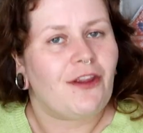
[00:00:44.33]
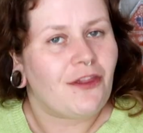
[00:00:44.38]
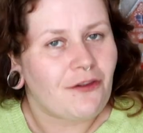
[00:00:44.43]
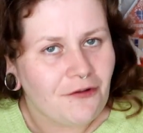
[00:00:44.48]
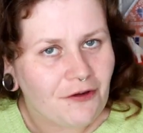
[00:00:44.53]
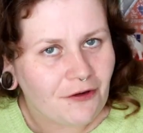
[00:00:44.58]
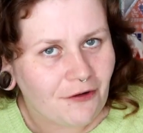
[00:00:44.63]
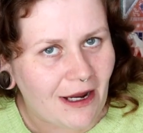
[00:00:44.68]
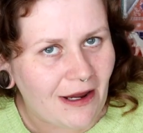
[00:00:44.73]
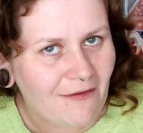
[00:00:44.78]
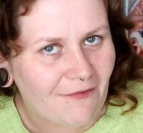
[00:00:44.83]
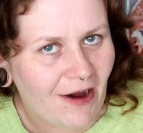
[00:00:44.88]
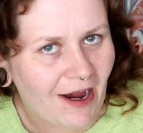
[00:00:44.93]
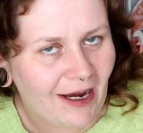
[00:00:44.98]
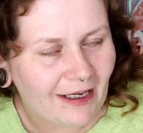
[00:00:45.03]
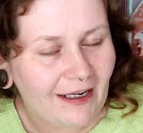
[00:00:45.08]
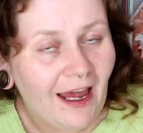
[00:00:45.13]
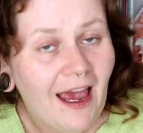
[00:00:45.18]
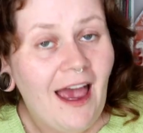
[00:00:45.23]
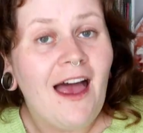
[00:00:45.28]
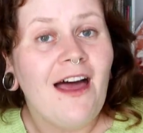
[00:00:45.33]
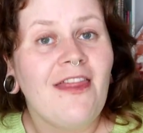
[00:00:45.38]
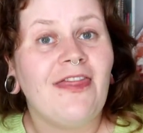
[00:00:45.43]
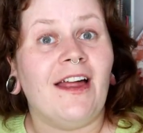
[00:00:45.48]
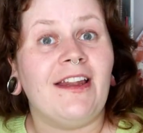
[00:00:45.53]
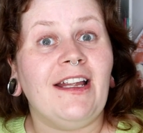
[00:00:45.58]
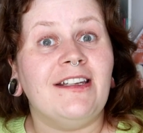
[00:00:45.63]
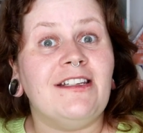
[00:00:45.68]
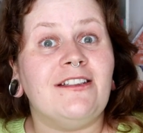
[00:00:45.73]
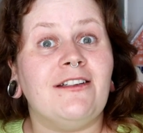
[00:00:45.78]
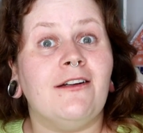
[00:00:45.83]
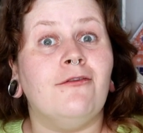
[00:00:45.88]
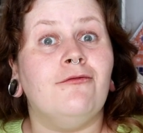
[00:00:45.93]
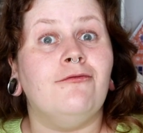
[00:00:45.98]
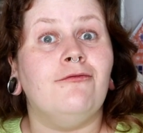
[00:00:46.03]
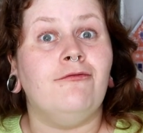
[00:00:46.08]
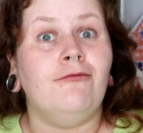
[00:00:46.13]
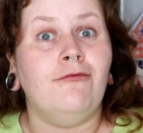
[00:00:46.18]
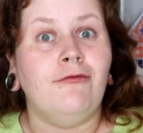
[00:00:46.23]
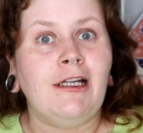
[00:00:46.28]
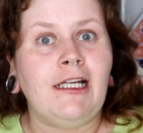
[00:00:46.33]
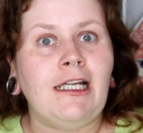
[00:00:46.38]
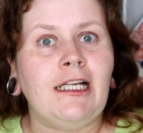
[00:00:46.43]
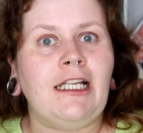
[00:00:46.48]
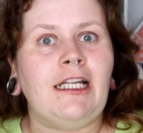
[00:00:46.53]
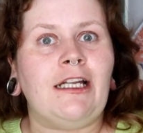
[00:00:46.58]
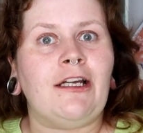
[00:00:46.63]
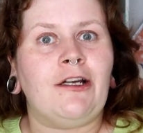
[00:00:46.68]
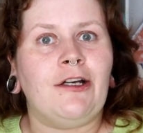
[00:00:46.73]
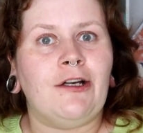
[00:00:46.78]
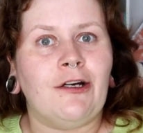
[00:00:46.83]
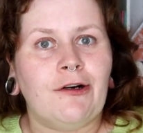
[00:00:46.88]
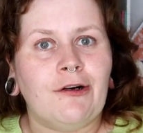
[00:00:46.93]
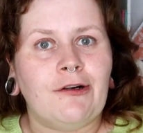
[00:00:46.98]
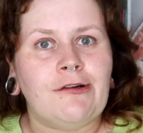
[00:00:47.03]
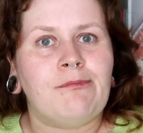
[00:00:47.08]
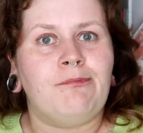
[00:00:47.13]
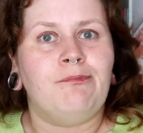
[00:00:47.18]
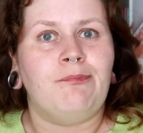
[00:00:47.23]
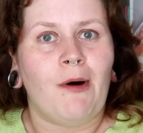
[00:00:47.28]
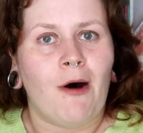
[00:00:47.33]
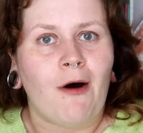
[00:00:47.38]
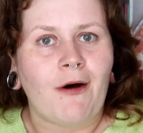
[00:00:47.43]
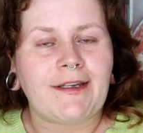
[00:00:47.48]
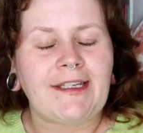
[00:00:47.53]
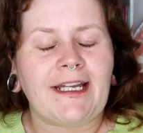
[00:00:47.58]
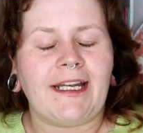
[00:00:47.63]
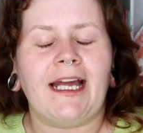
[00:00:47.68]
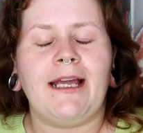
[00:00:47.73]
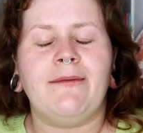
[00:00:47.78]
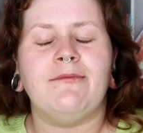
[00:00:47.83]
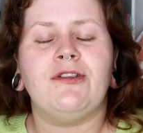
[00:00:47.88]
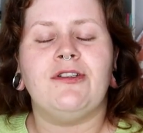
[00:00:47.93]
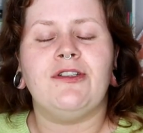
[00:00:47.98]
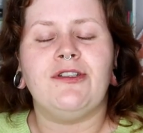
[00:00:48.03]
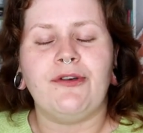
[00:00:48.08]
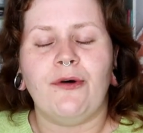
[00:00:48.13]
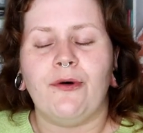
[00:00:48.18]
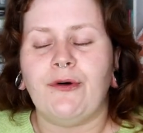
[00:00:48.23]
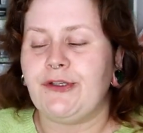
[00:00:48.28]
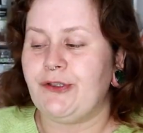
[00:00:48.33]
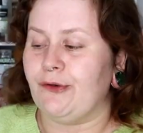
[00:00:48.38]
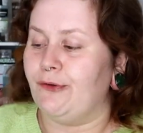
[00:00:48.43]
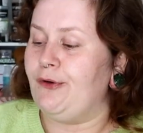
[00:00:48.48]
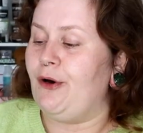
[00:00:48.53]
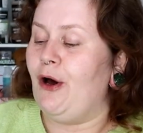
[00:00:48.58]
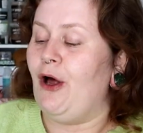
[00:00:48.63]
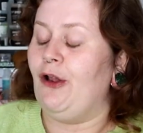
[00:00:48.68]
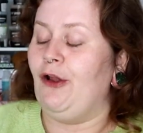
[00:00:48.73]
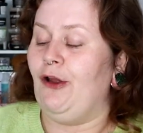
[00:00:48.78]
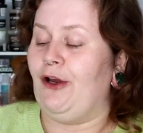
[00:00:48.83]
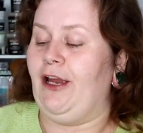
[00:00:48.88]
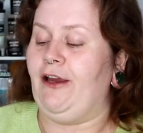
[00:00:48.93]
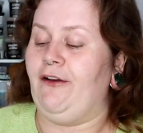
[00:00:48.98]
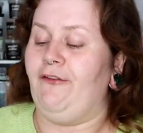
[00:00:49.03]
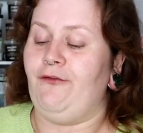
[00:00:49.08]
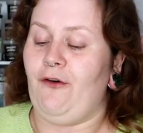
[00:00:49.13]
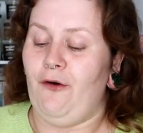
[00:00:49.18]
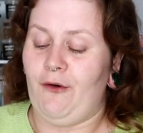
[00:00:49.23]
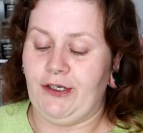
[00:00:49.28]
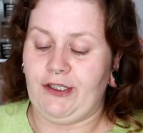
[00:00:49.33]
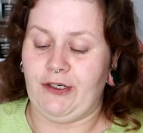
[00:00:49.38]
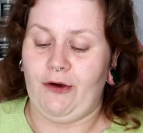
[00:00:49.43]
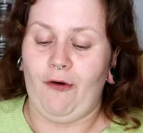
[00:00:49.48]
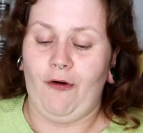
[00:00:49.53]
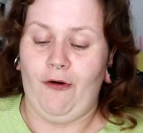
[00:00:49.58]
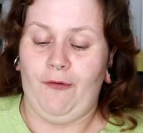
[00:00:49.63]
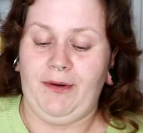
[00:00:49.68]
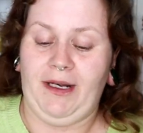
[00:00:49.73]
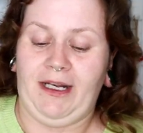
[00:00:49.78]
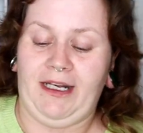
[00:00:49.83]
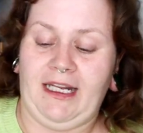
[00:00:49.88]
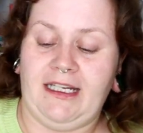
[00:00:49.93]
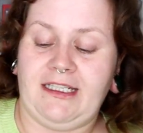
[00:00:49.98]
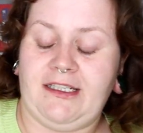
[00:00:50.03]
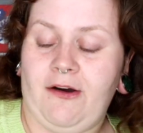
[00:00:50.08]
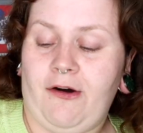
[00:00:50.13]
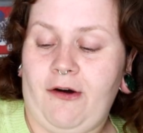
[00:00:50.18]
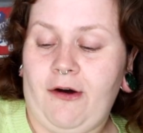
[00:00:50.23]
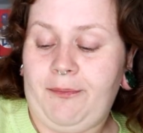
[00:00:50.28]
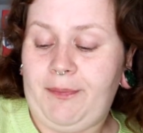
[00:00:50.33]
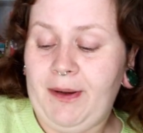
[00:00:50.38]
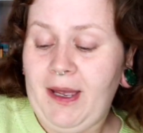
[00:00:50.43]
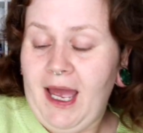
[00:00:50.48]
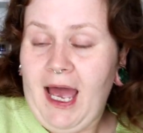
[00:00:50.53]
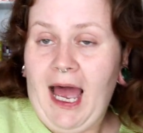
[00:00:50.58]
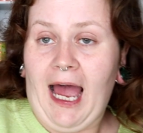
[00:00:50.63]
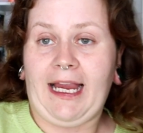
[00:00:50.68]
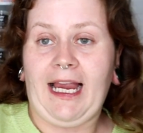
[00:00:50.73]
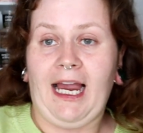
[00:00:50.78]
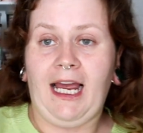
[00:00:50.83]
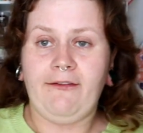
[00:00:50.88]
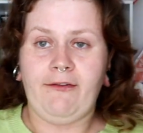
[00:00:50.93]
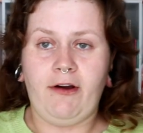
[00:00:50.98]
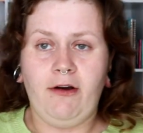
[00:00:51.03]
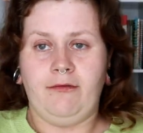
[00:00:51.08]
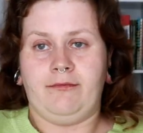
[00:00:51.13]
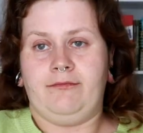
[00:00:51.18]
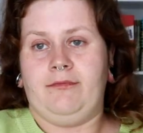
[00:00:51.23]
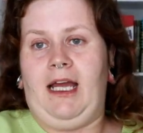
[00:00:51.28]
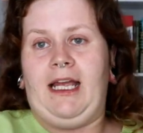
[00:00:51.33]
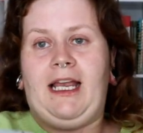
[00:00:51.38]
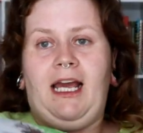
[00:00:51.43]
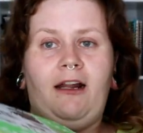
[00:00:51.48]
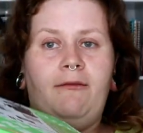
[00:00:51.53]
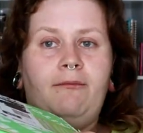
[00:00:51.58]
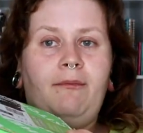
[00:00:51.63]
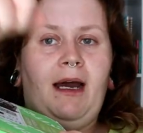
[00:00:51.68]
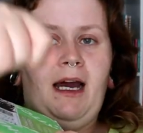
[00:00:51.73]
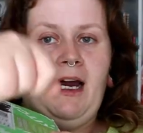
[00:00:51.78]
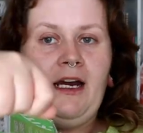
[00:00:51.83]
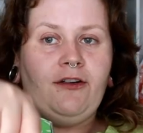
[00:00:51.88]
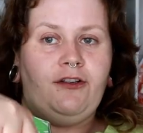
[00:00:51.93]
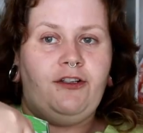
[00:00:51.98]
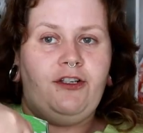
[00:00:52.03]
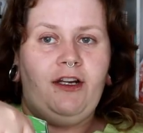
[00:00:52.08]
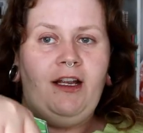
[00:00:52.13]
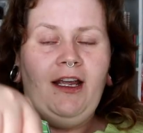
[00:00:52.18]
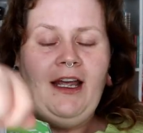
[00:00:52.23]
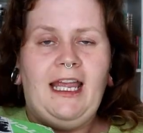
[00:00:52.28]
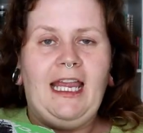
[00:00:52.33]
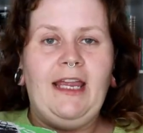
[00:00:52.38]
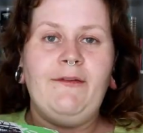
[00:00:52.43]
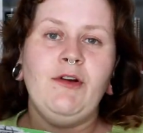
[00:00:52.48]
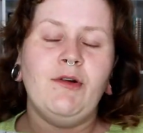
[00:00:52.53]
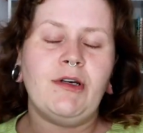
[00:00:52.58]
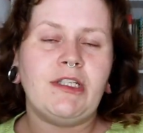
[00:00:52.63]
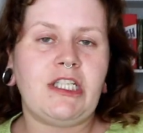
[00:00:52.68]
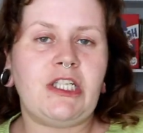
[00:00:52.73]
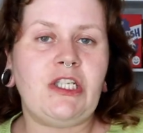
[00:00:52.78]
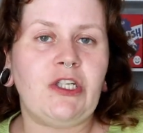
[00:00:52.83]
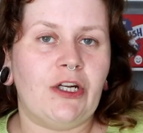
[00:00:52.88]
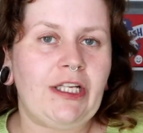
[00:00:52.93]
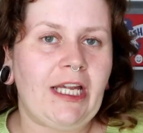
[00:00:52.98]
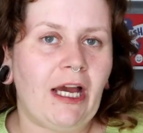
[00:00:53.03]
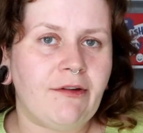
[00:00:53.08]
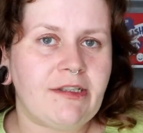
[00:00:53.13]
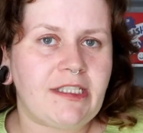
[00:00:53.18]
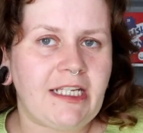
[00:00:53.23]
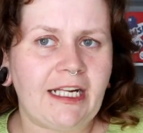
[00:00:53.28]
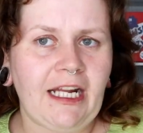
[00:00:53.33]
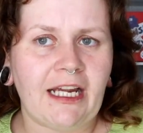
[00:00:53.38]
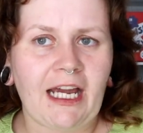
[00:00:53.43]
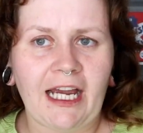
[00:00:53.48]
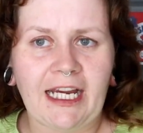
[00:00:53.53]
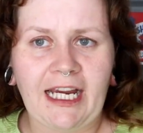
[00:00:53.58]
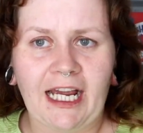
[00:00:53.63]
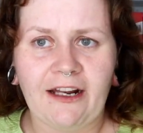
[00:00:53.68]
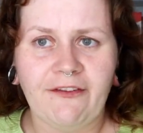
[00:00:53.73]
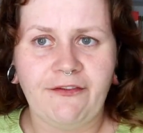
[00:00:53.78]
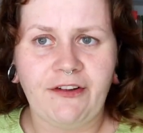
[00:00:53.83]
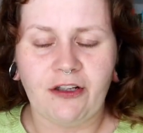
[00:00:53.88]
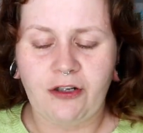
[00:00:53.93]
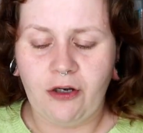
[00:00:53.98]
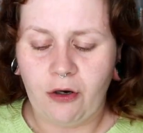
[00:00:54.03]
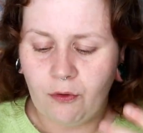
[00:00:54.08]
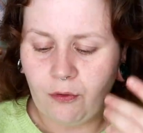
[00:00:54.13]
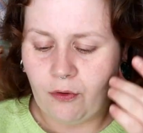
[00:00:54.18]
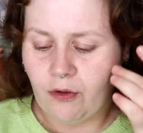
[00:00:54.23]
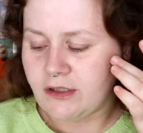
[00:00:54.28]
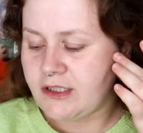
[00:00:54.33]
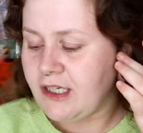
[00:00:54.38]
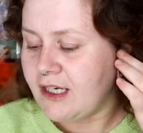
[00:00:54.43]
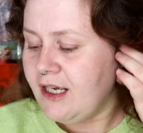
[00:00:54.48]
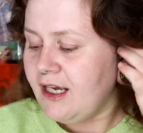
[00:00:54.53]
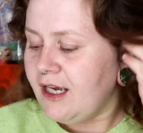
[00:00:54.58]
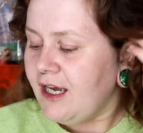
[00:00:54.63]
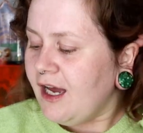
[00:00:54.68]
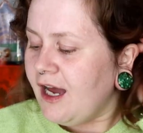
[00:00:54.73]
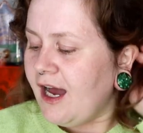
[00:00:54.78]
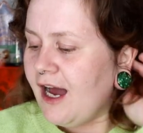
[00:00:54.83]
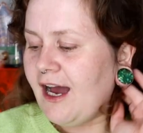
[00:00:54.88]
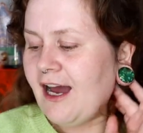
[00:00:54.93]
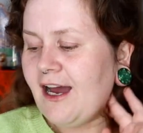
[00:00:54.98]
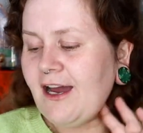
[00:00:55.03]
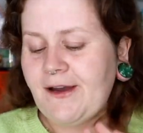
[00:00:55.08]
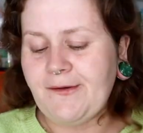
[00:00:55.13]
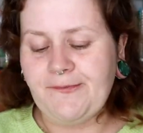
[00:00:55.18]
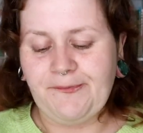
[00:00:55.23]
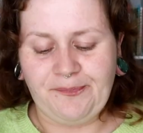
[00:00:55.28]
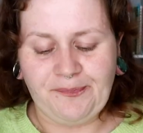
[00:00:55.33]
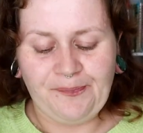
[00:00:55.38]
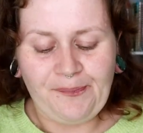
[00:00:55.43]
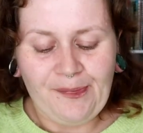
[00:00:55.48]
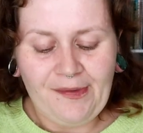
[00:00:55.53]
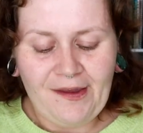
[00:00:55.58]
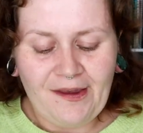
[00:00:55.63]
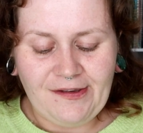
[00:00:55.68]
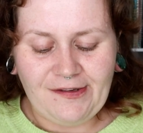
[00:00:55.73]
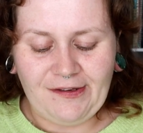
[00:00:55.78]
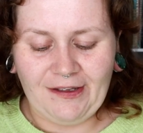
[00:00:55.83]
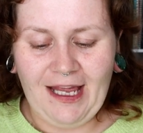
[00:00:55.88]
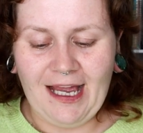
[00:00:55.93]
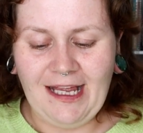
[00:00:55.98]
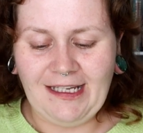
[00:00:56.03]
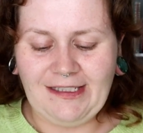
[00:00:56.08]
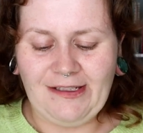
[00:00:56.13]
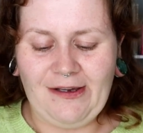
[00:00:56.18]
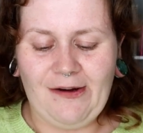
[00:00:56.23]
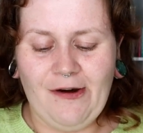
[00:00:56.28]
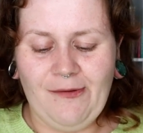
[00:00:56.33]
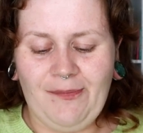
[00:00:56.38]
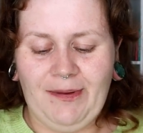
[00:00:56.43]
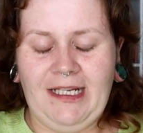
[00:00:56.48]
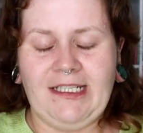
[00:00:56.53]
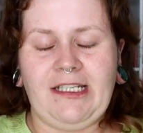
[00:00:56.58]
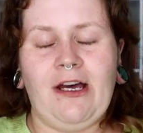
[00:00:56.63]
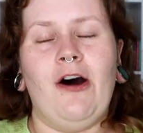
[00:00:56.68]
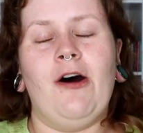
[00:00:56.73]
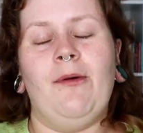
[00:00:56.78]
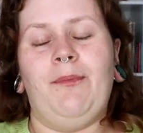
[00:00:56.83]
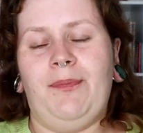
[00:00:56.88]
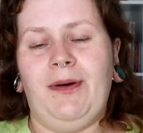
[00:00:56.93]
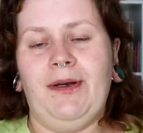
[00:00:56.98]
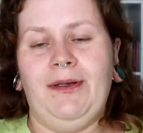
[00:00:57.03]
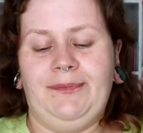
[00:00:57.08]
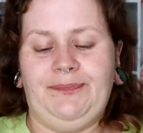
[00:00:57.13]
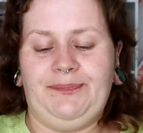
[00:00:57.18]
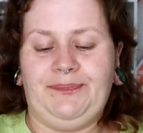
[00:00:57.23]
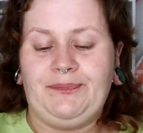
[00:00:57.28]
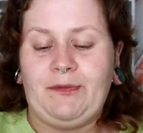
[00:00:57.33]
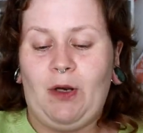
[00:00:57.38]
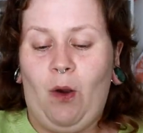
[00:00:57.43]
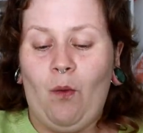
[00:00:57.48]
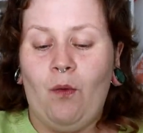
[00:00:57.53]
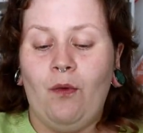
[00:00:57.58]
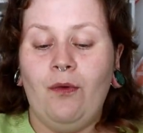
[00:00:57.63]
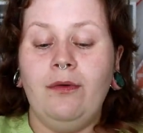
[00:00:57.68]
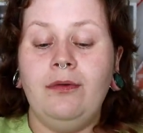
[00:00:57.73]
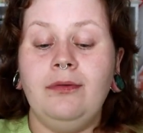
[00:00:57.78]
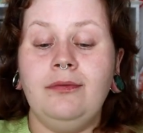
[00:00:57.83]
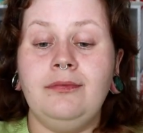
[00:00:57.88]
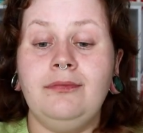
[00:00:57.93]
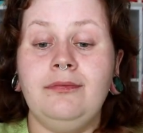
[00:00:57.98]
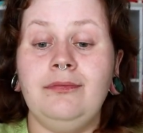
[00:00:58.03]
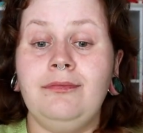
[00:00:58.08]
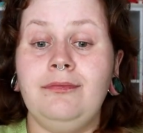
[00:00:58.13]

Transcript: through the grapevine that this is a really good box and I am so so looking forward to opening this up I kind of oh I kind of match even though it's sunny outside I, I kind of feel cold um so let's open this up Ooh.